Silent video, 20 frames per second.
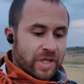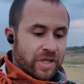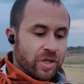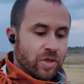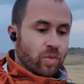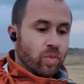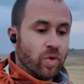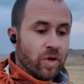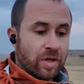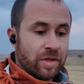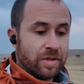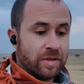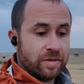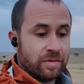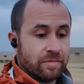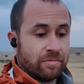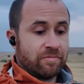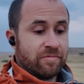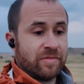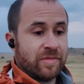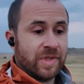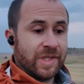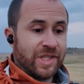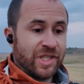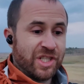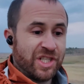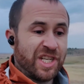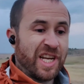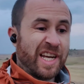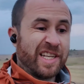you want
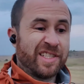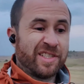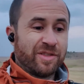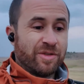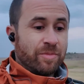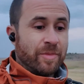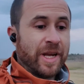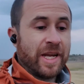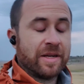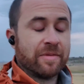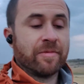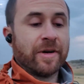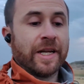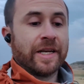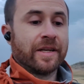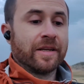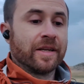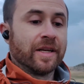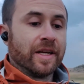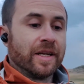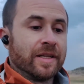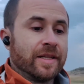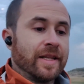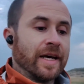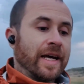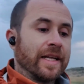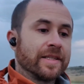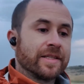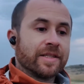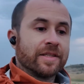just to make money.
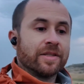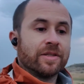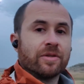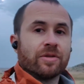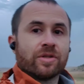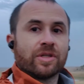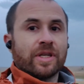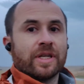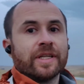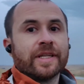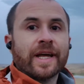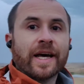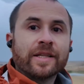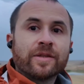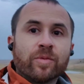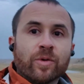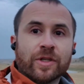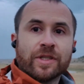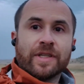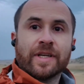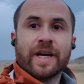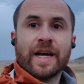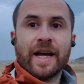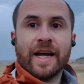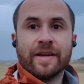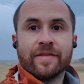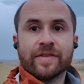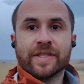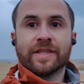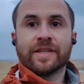That's usually not what
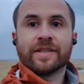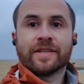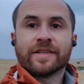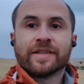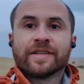drives